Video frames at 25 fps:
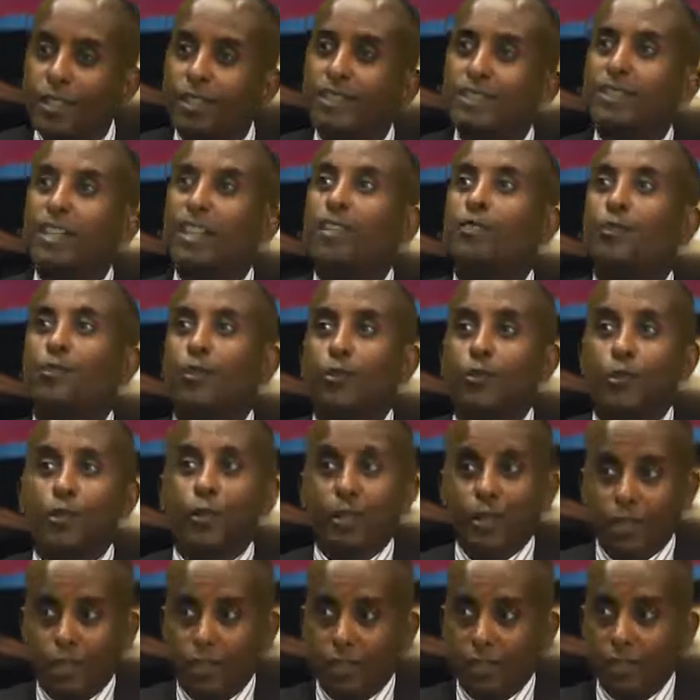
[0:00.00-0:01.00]
a sense of
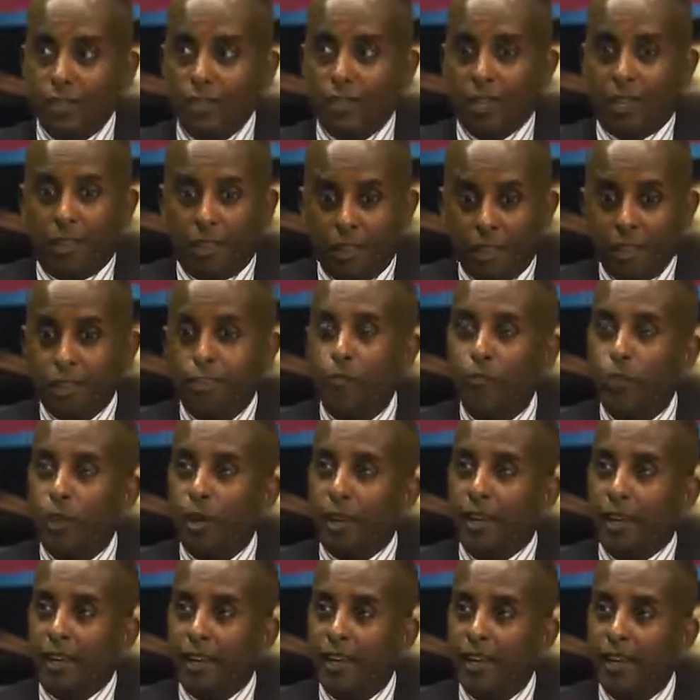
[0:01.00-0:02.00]
urgency this
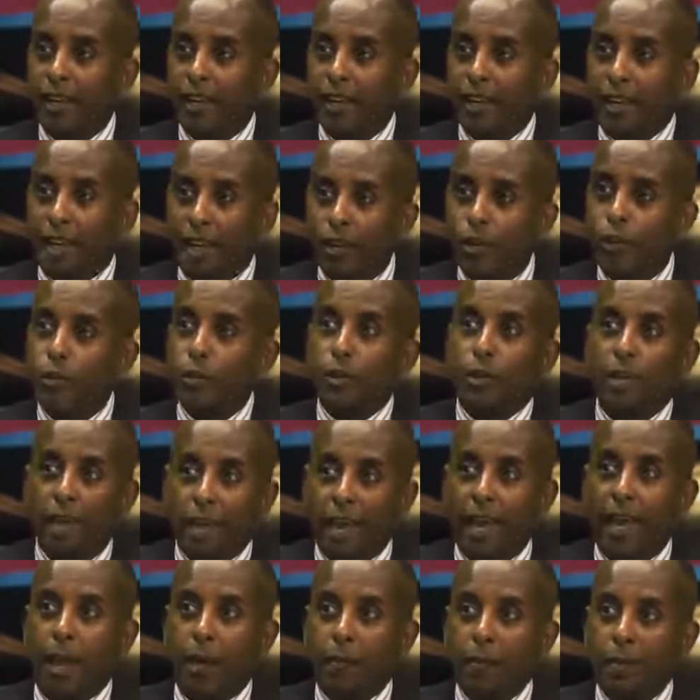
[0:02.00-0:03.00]
week and you
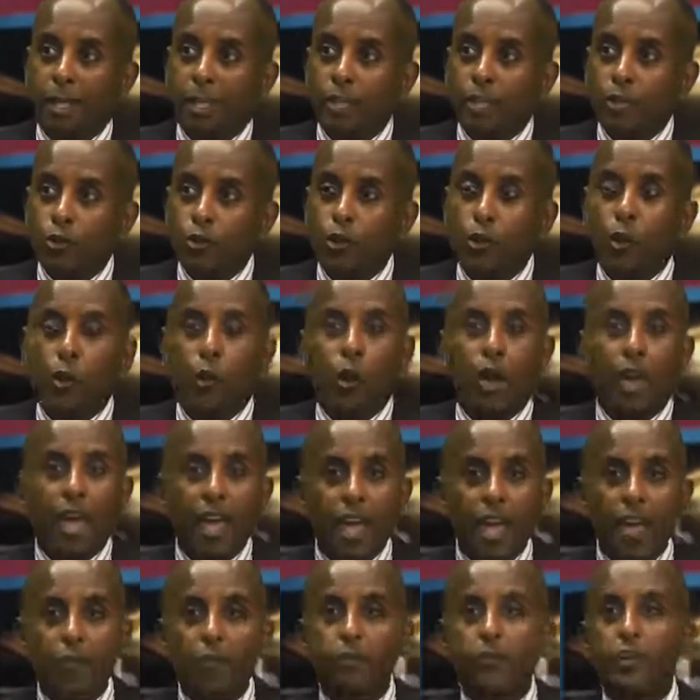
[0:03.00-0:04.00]
came. So
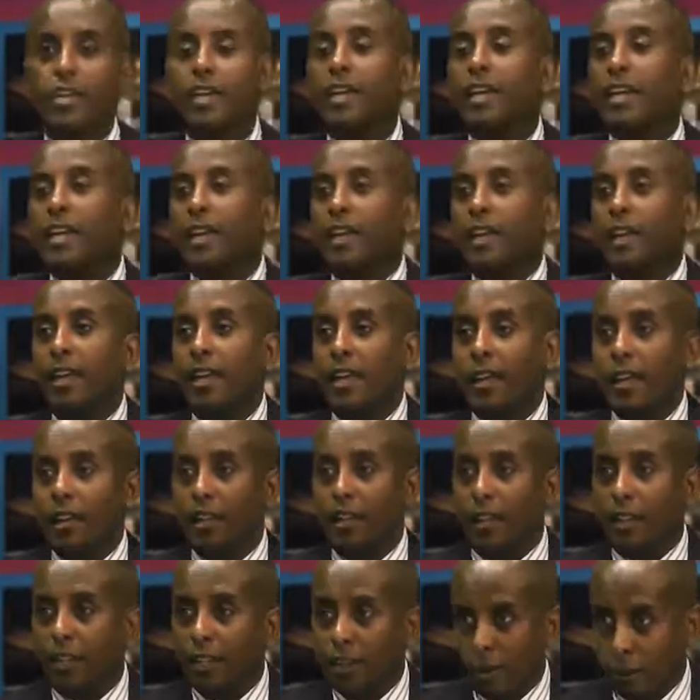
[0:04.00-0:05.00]
every
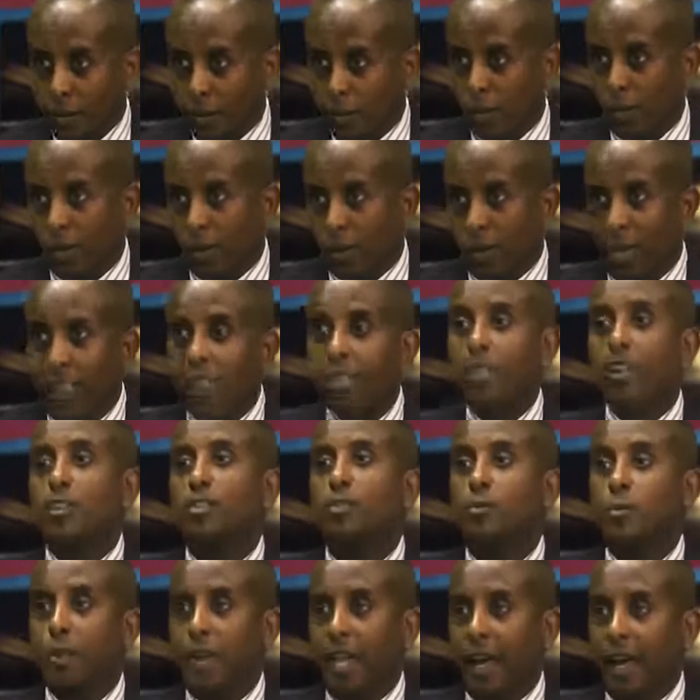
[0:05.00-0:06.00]
individual in
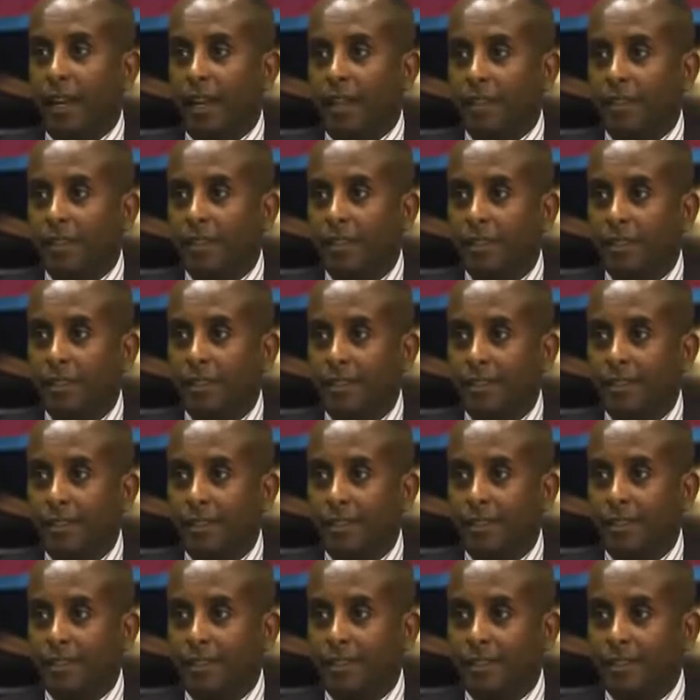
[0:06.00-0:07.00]
this planet
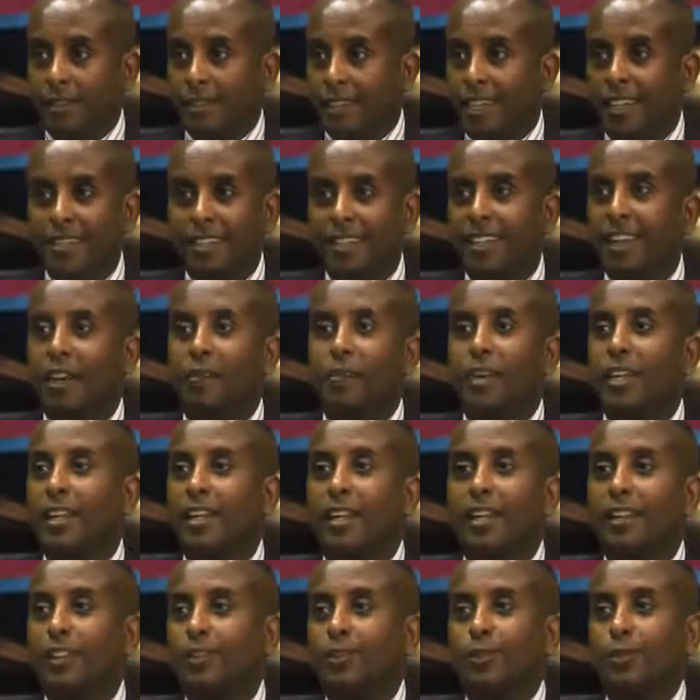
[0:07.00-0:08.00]
doesn't have
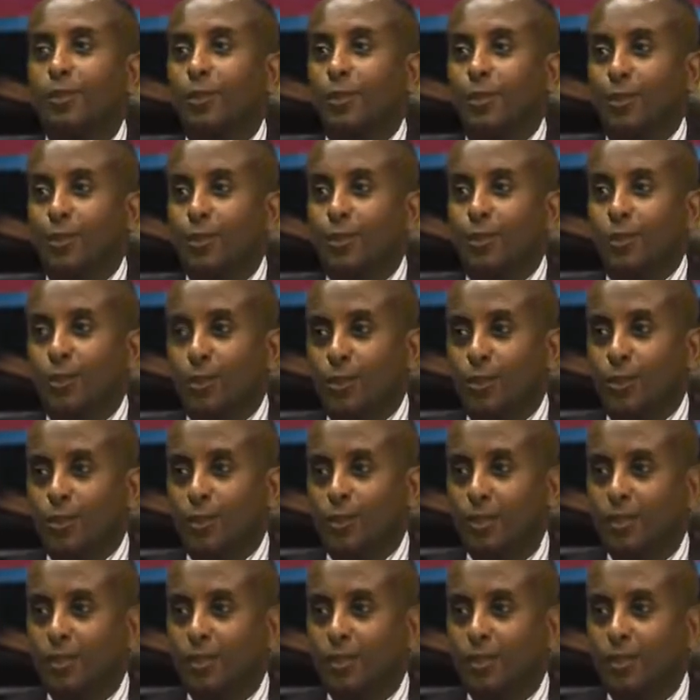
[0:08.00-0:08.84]
any excuse to serve.